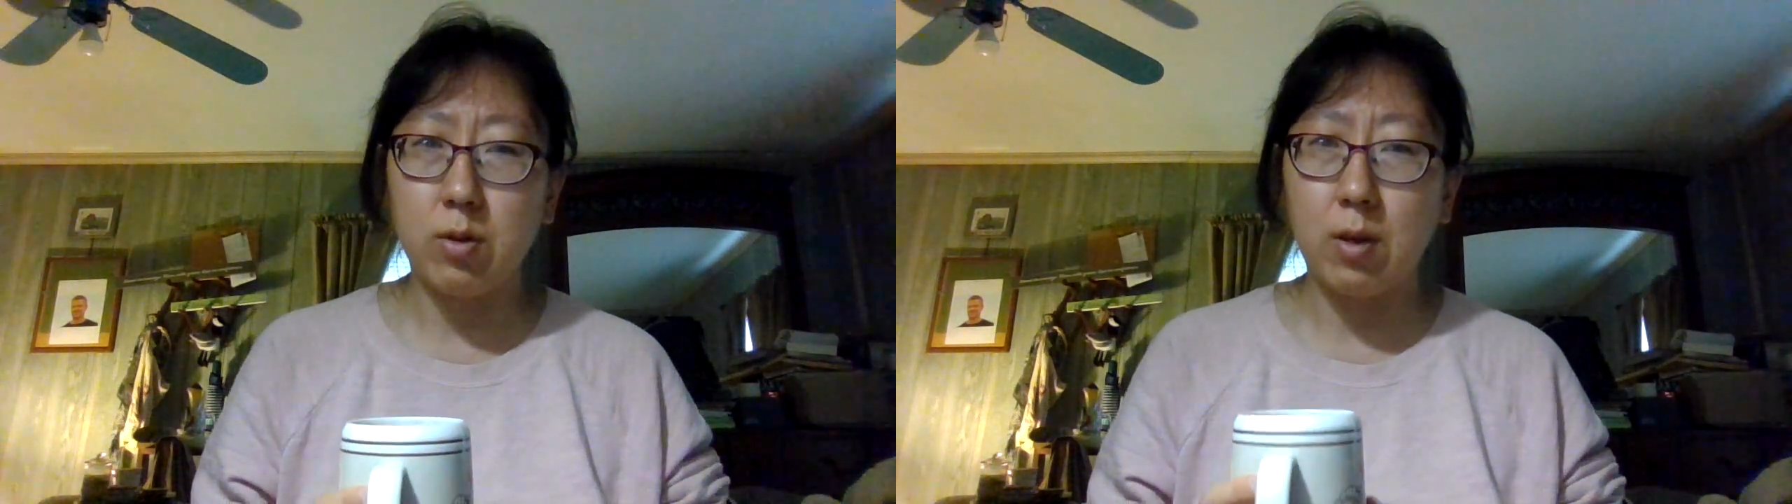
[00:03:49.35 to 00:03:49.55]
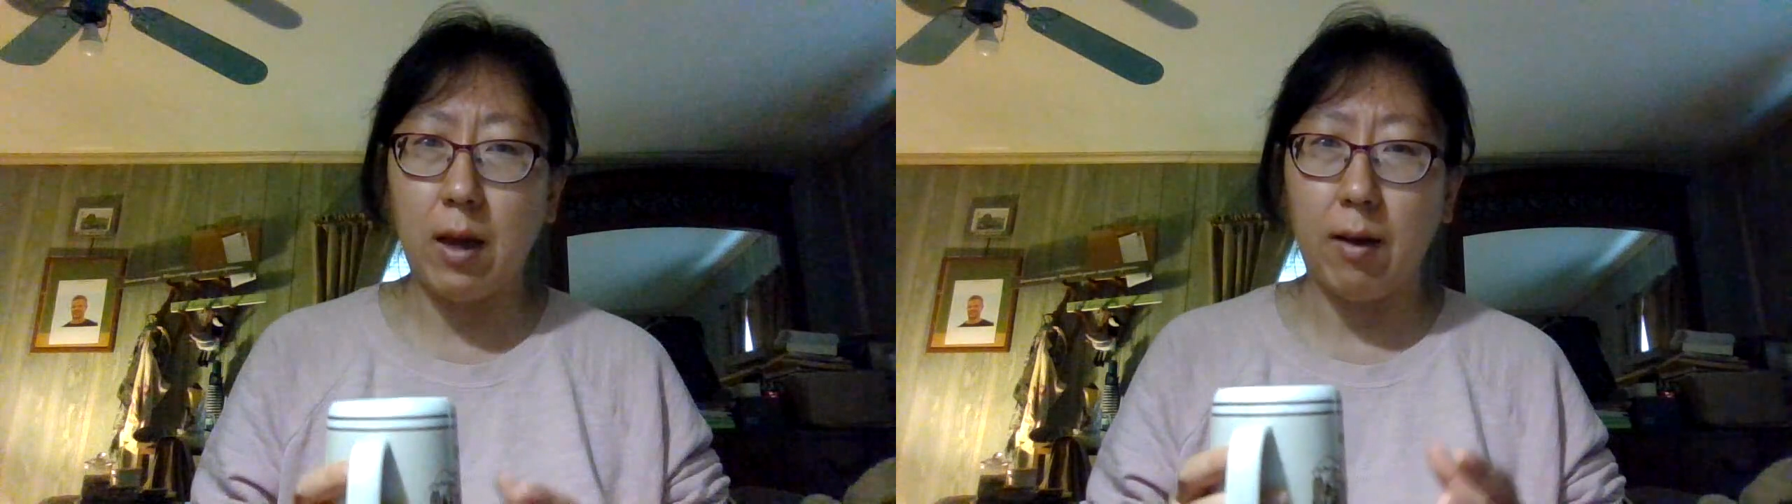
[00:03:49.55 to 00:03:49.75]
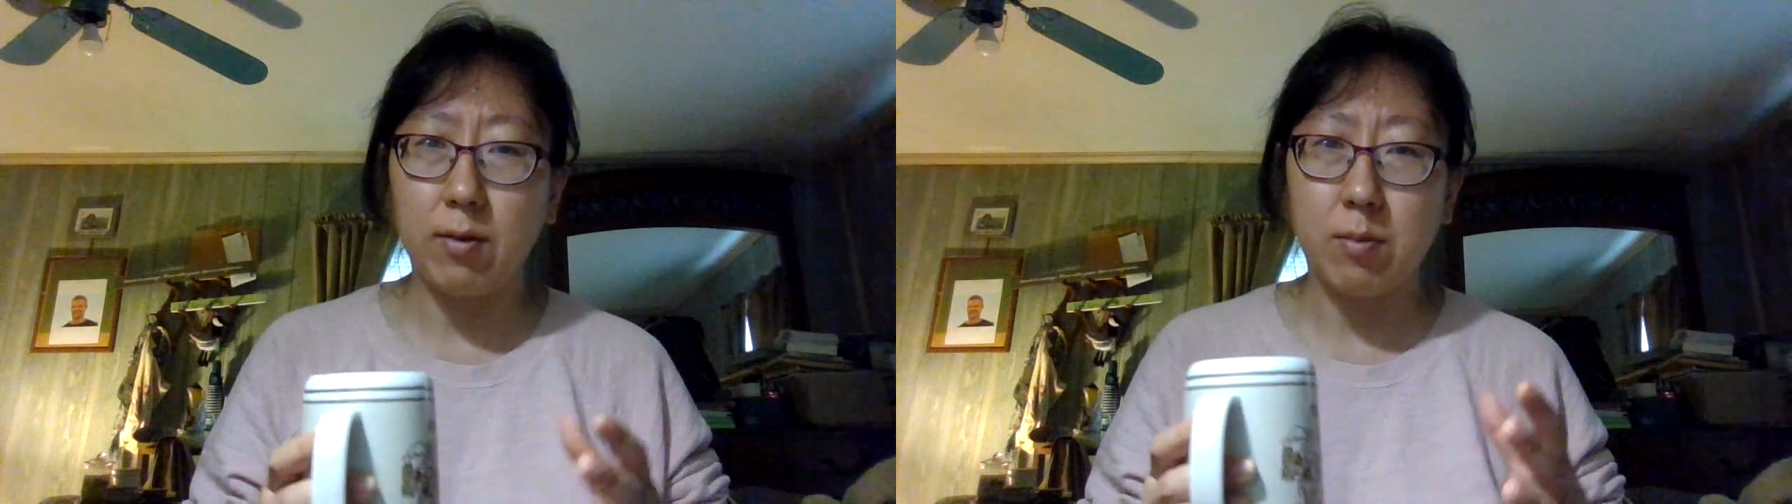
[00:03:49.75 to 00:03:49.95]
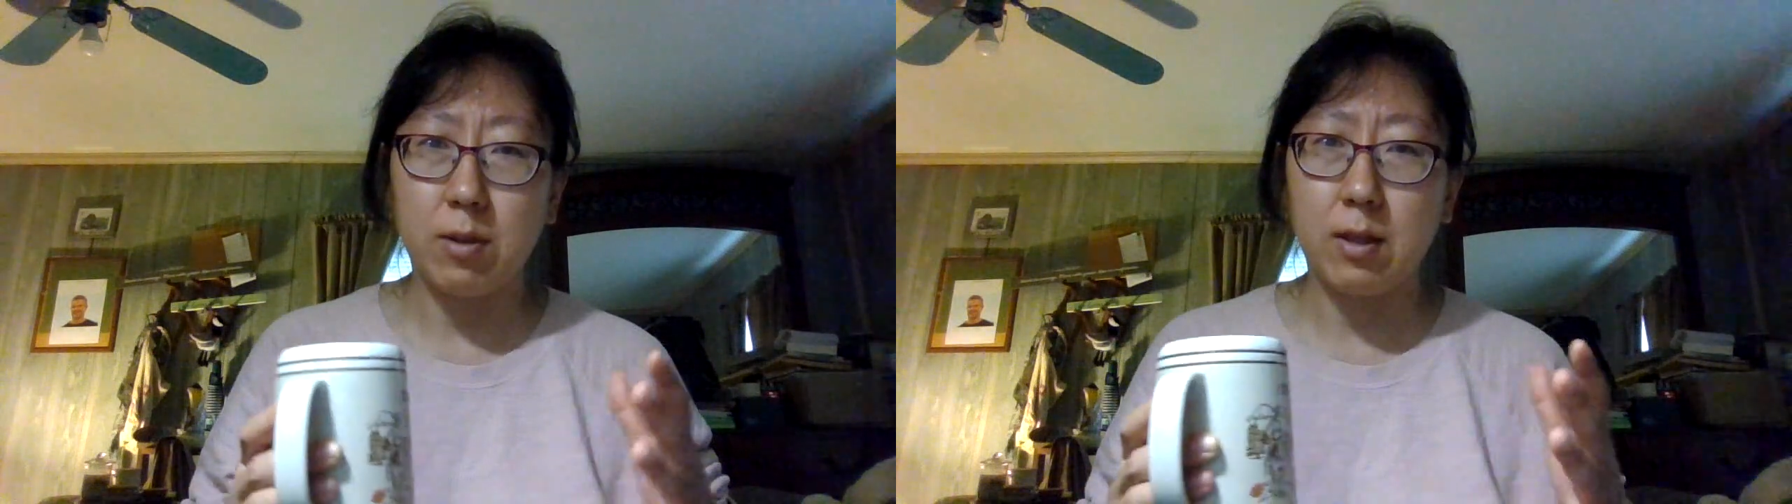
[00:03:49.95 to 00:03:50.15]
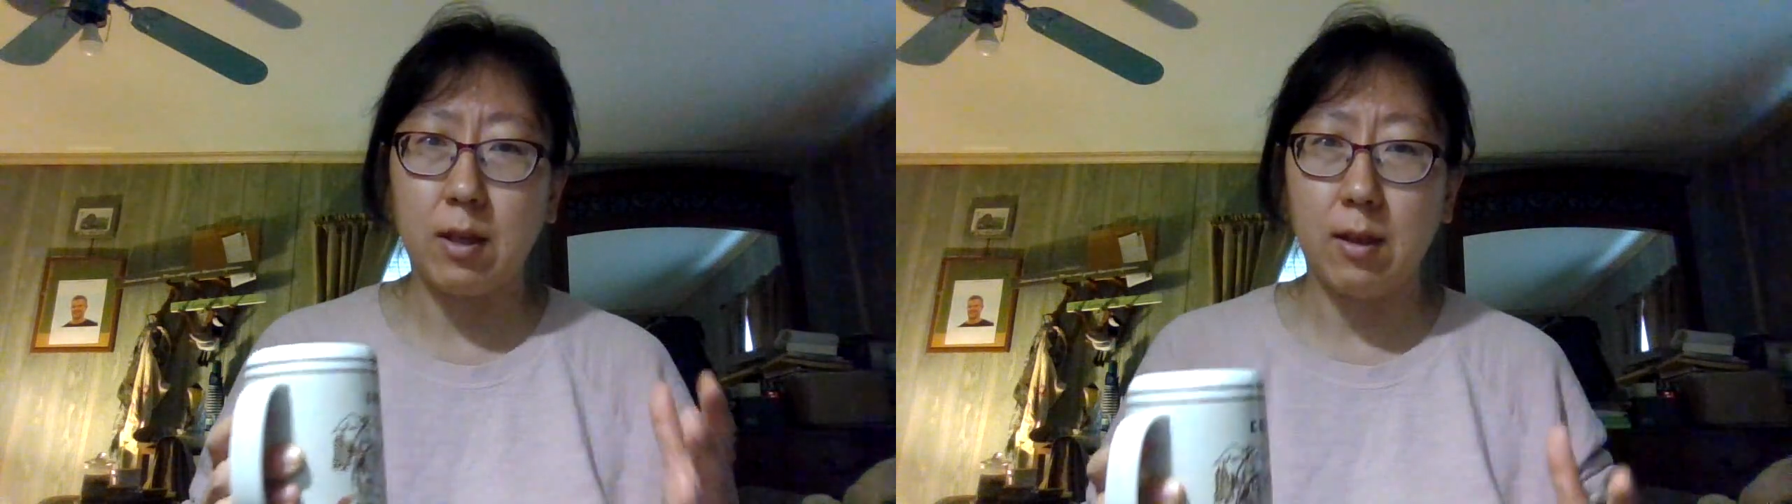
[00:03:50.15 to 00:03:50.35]
to have
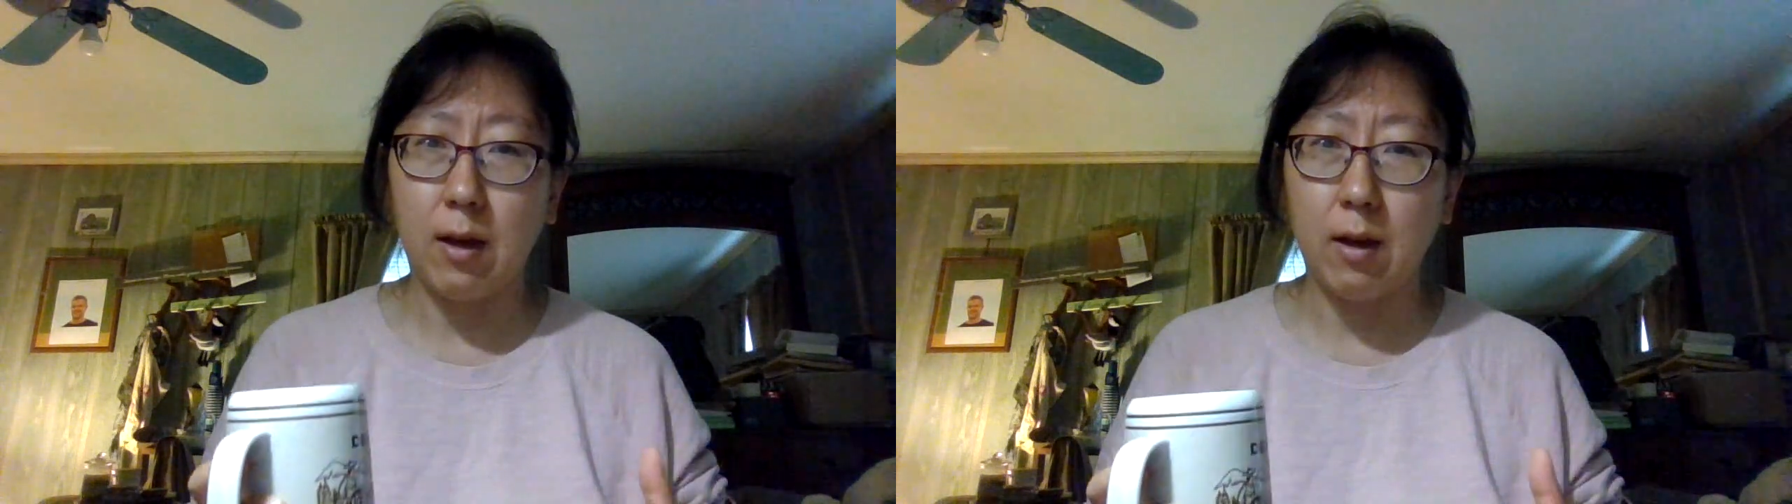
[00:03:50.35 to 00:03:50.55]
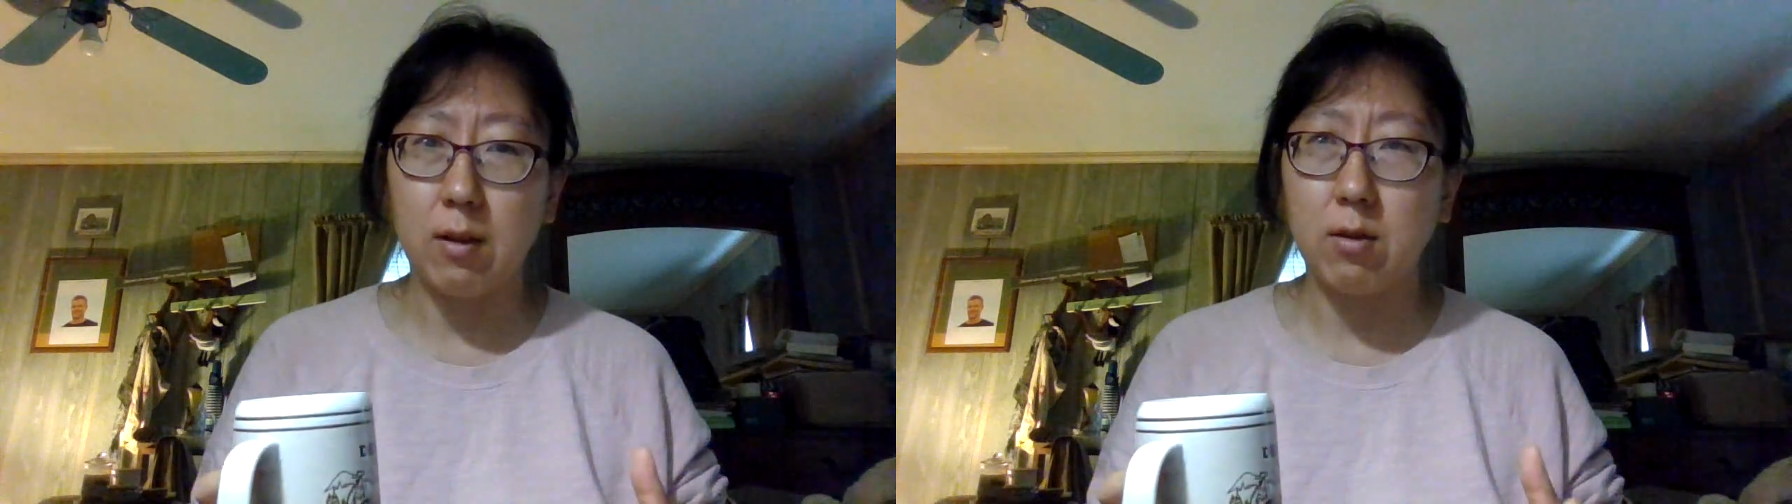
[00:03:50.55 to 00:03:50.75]
something like that,